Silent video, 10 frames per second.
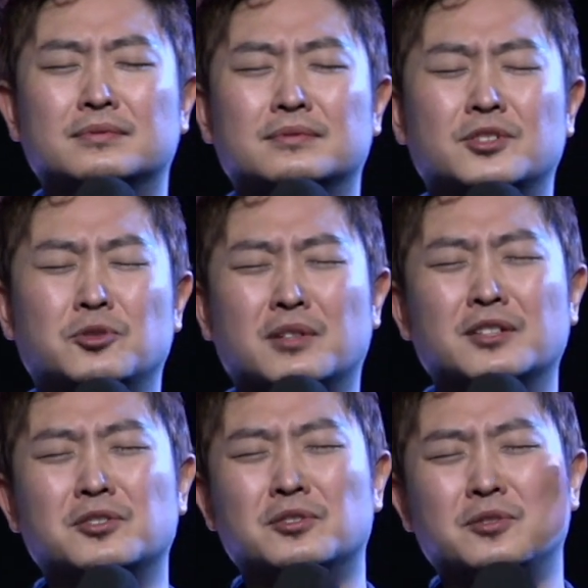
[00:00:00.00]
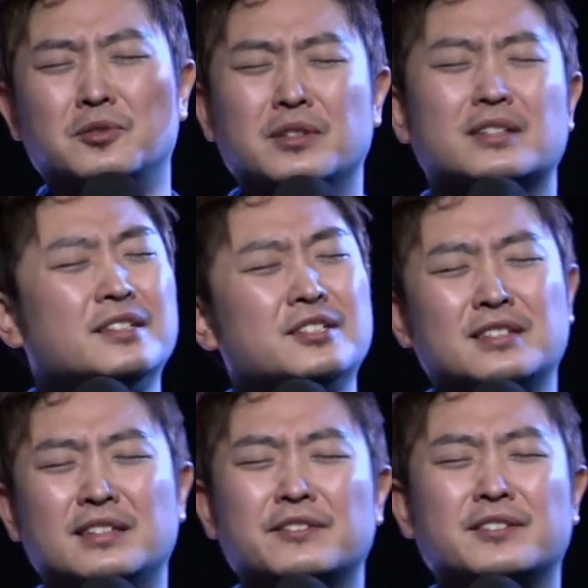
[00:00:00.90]
Just want us to quickly just
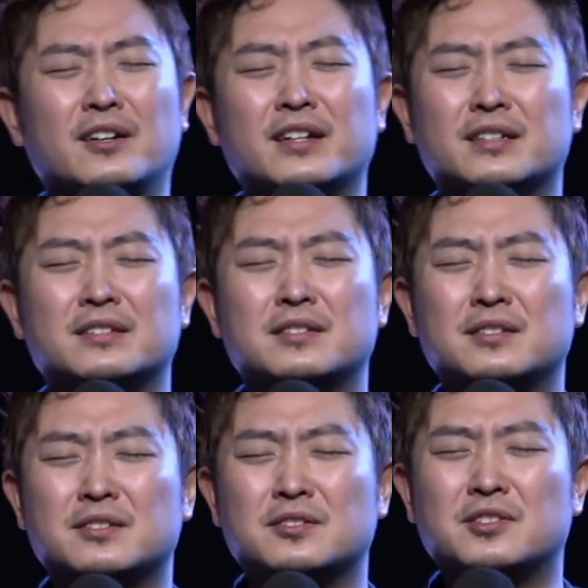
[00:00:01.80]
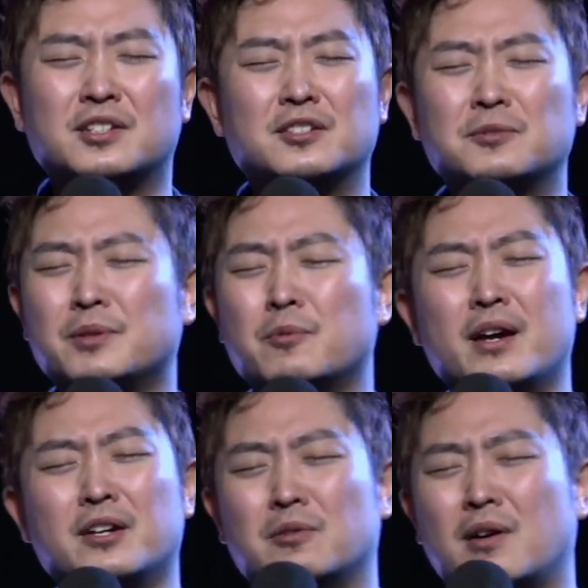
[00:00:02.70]
lift our hands. You can just be where
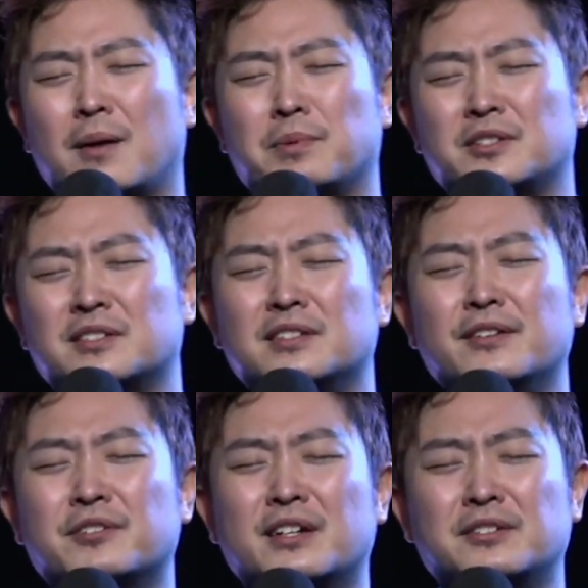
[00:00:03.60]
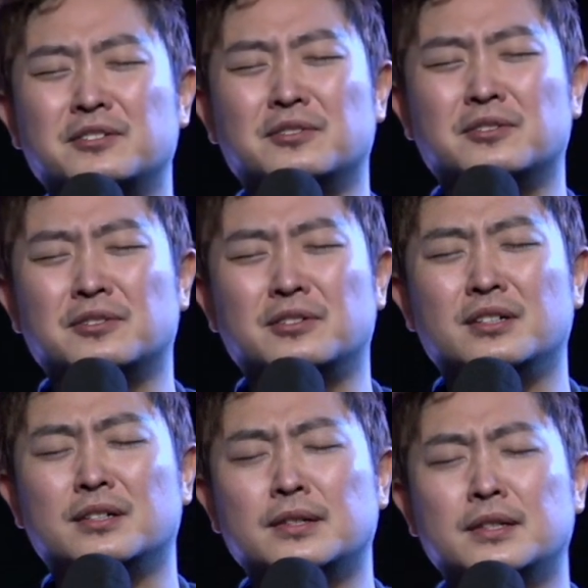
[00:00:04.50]
you are, but just lift your hands to the Lord.
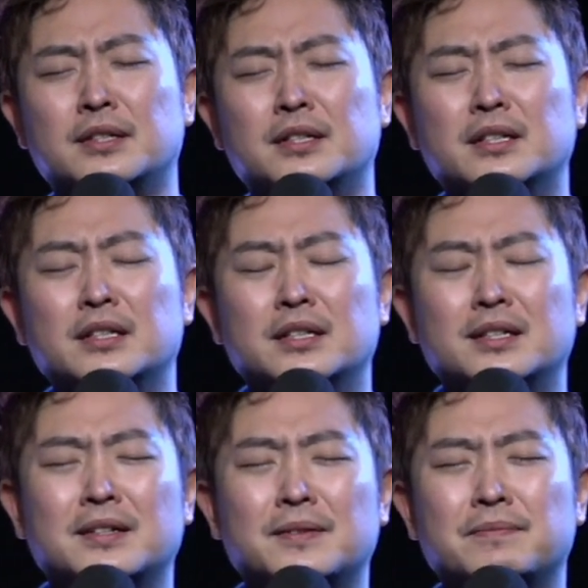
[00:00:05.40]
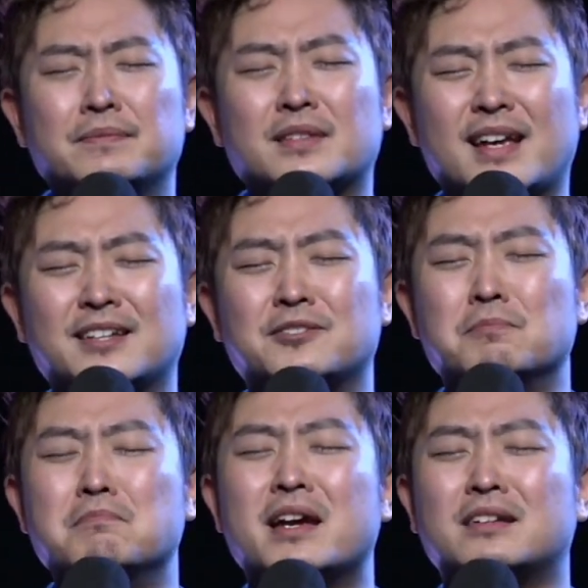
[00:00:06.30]
As you
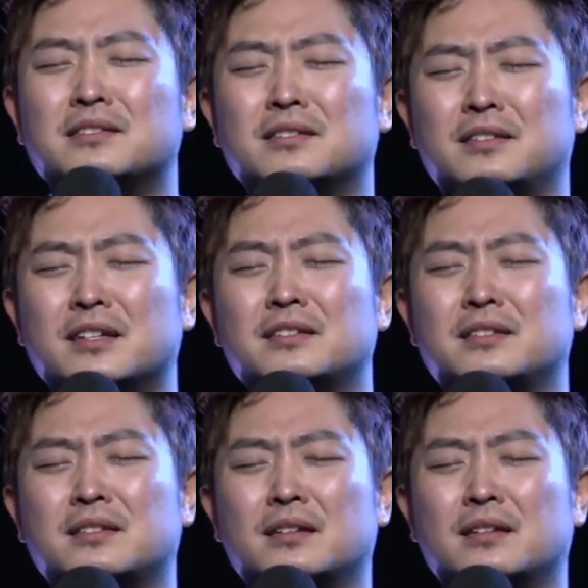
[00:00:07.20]
make this